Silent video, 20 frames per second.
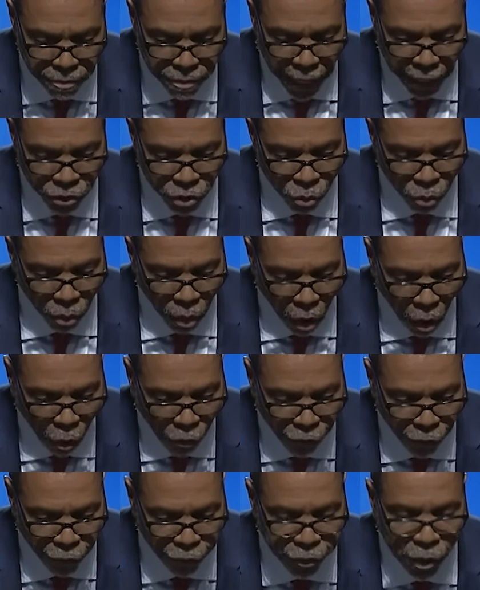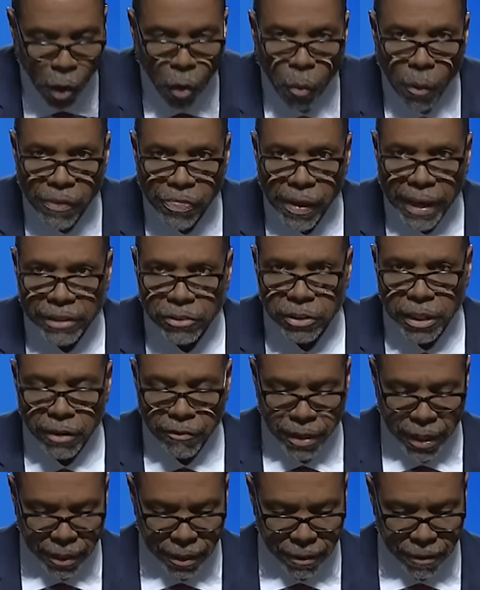and you will overflow with
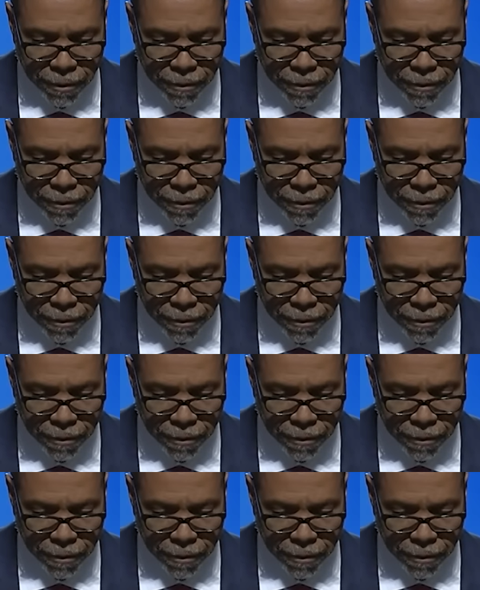thanksgiving.